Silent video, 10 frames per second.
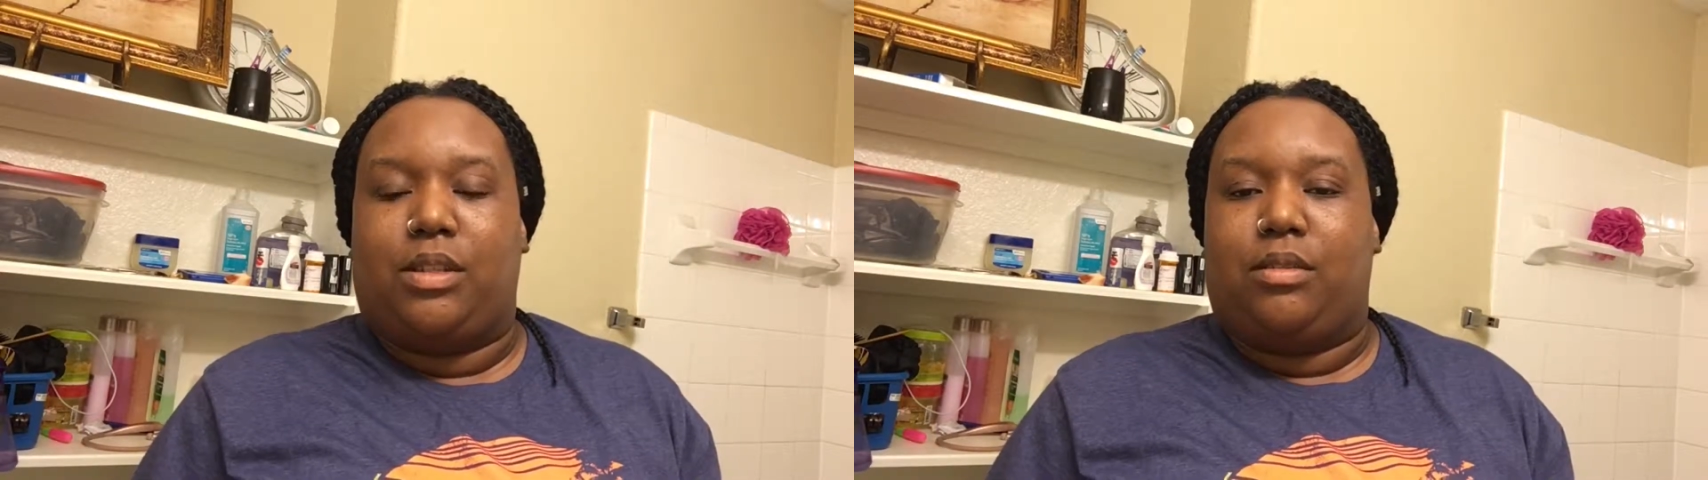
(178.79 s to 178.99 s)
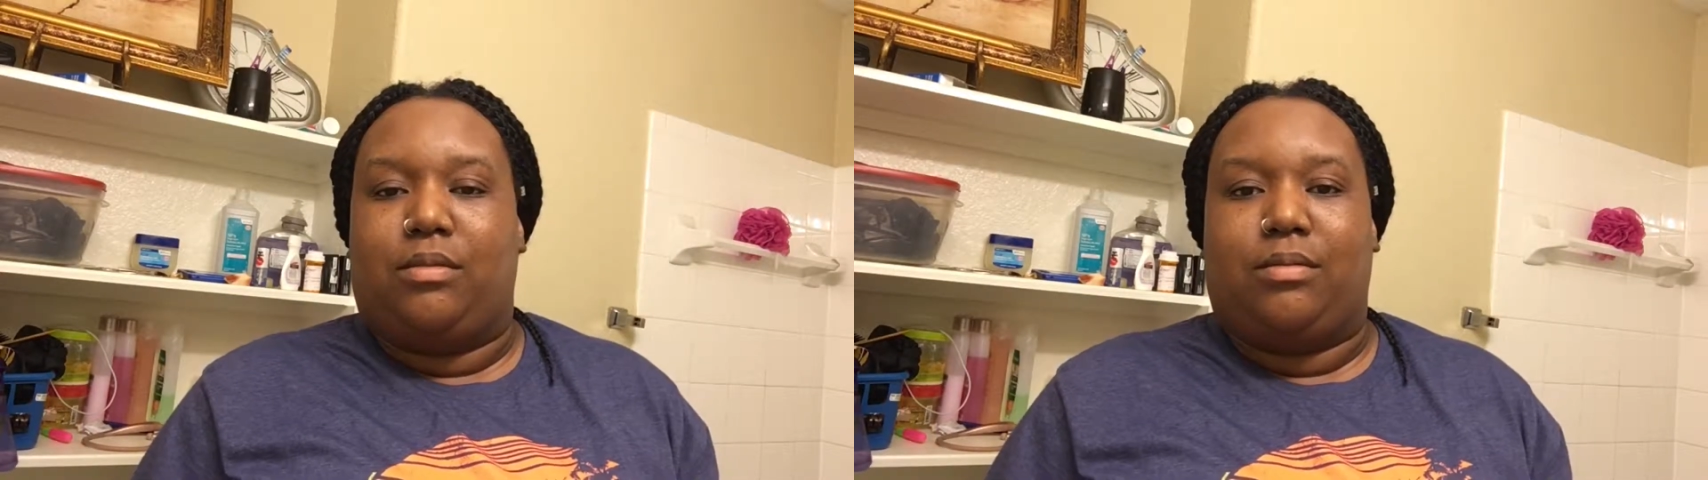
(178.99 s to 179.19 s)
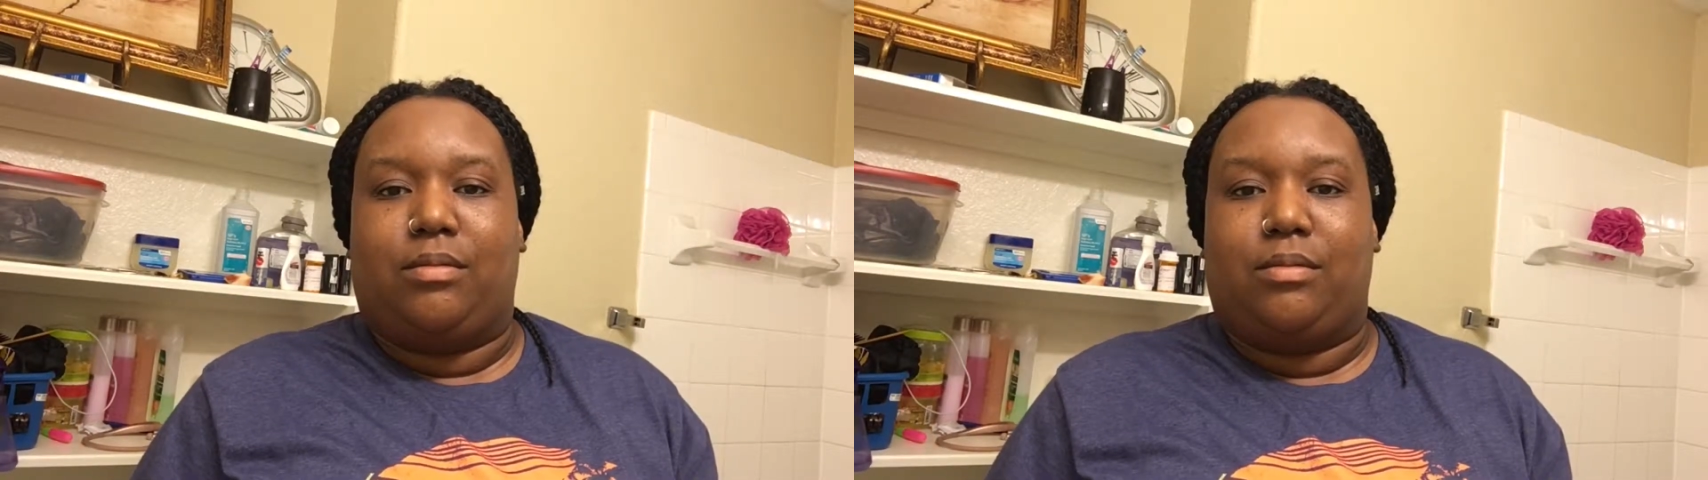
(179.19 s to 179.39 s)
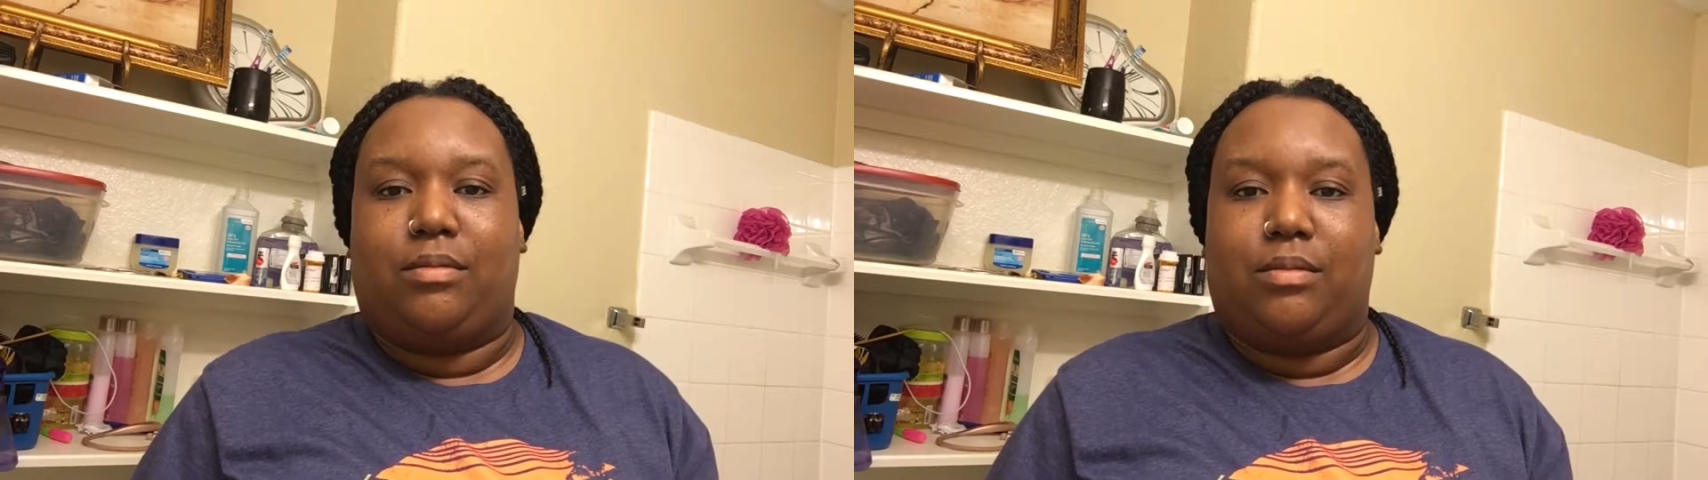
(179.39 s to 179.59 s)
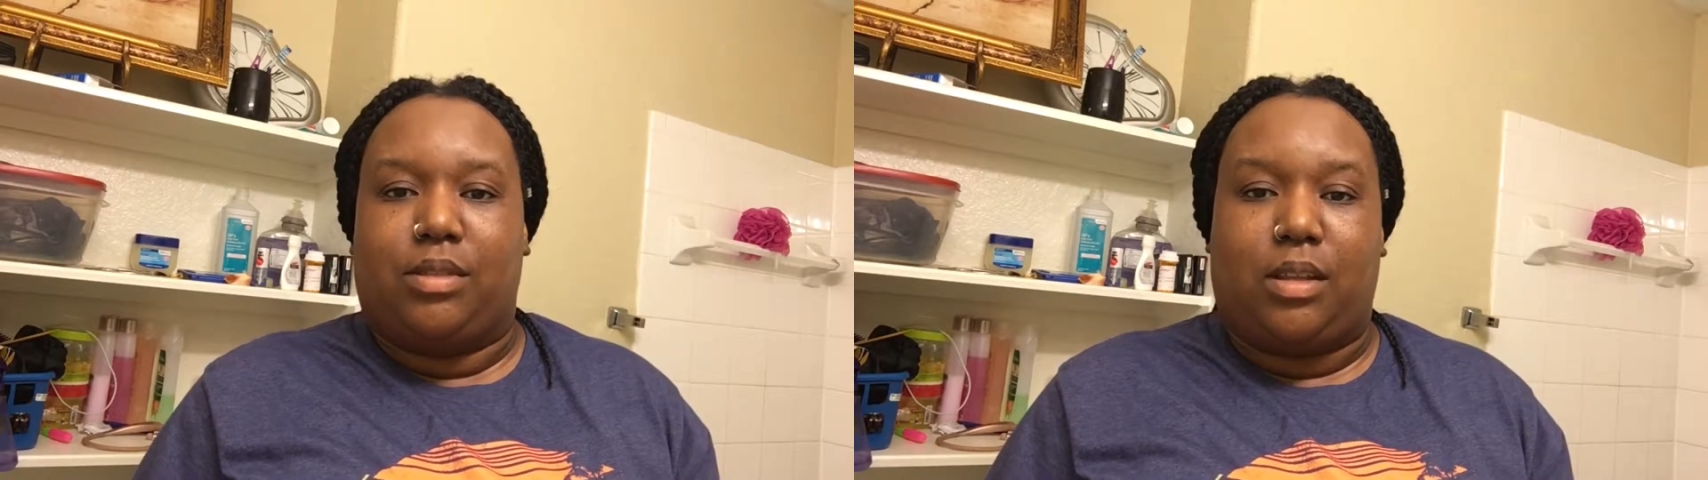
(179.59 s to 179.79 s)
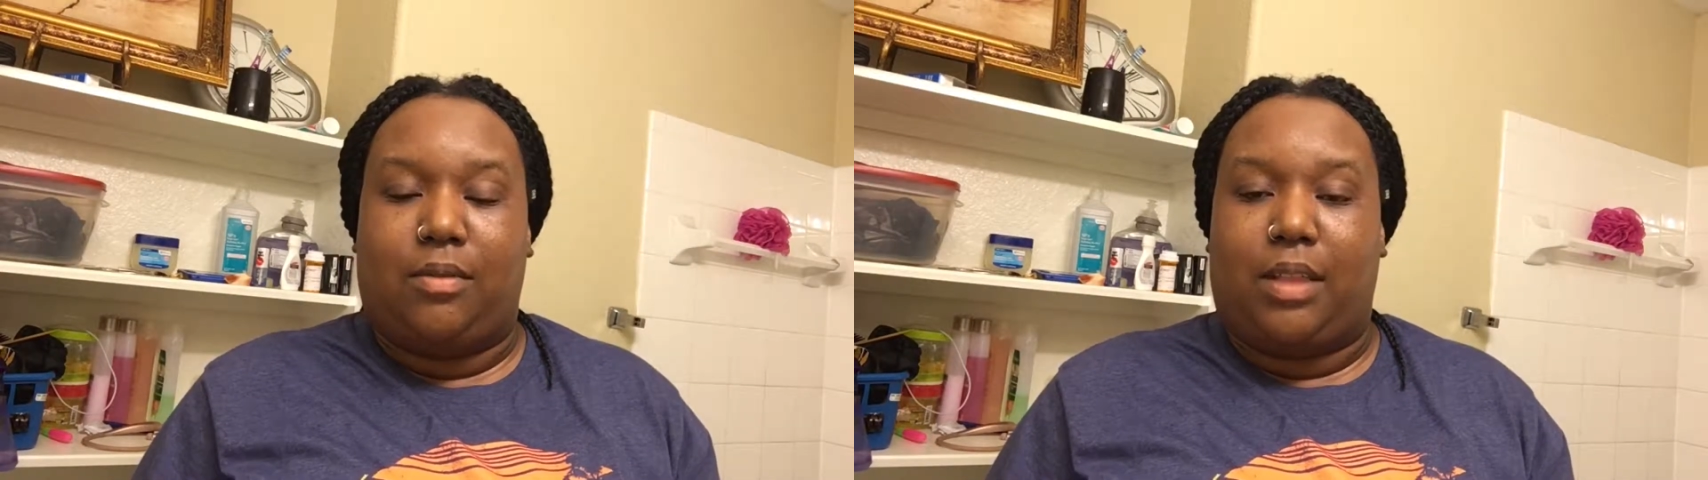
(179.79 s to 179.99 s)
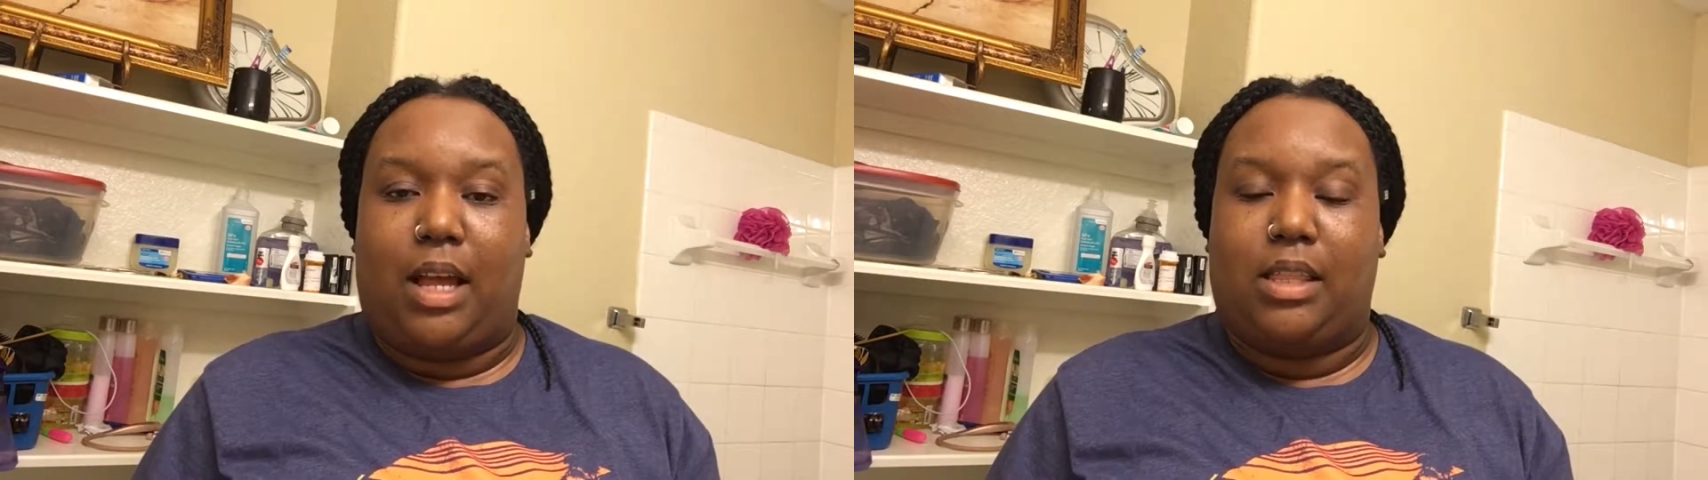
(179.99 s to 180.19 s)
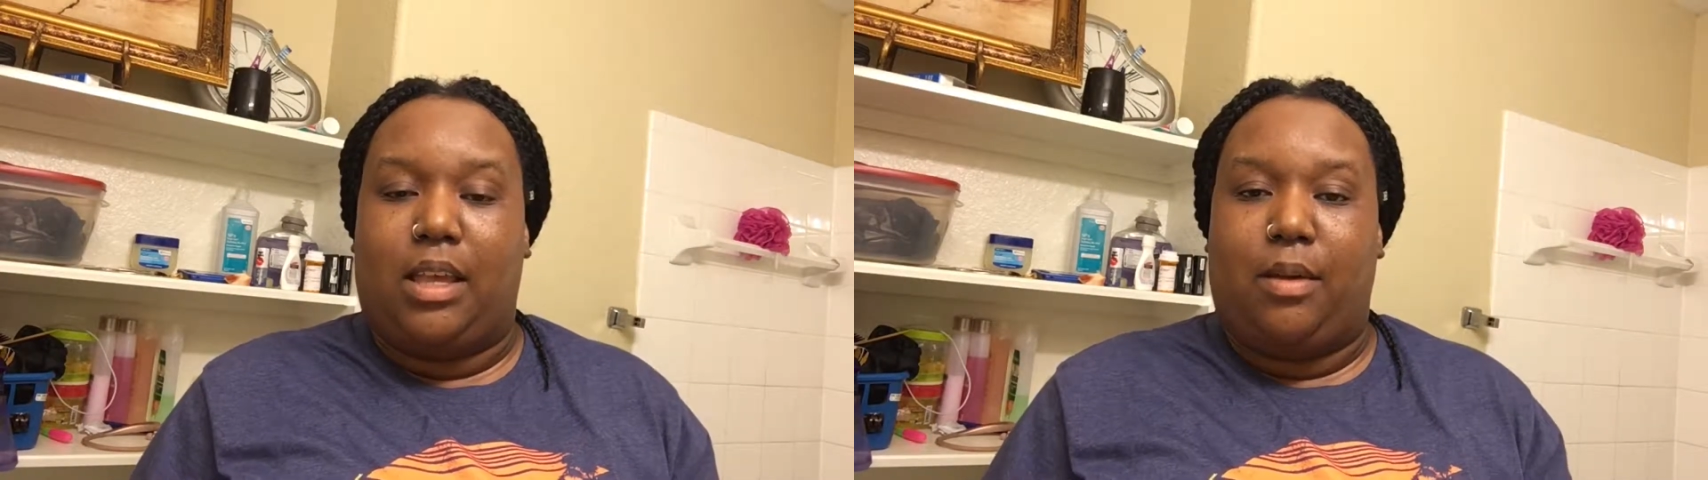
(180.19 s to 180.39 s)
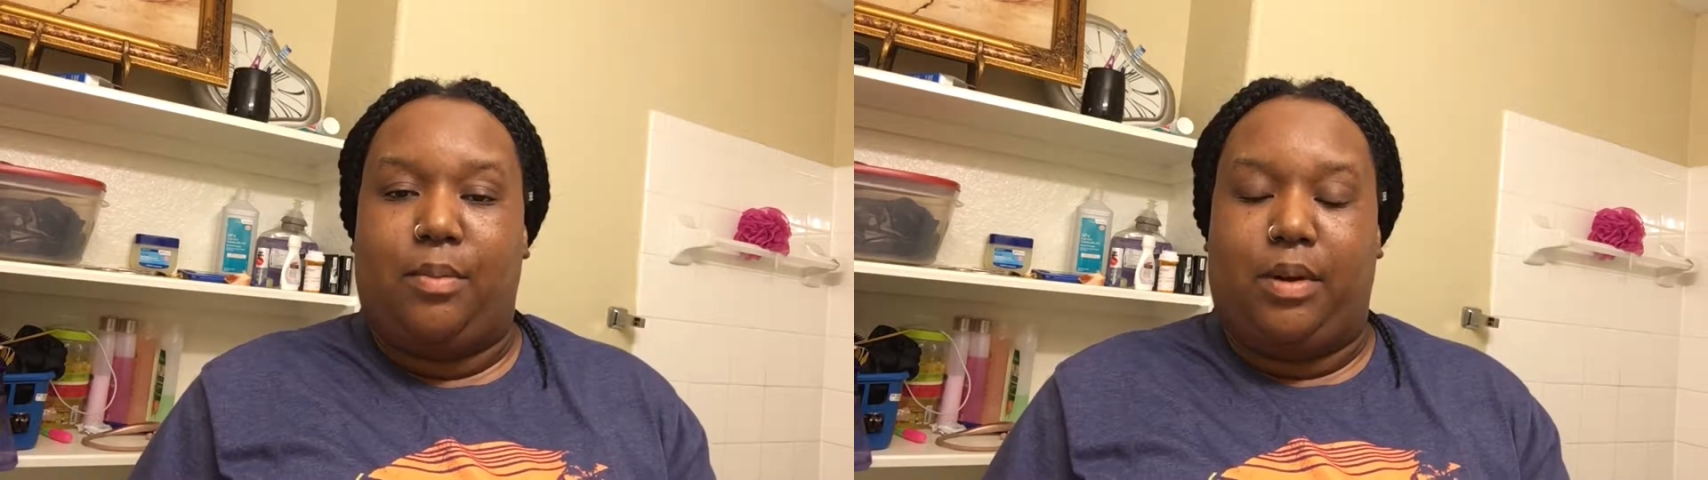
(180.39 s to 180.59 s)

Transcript: and stuff like that,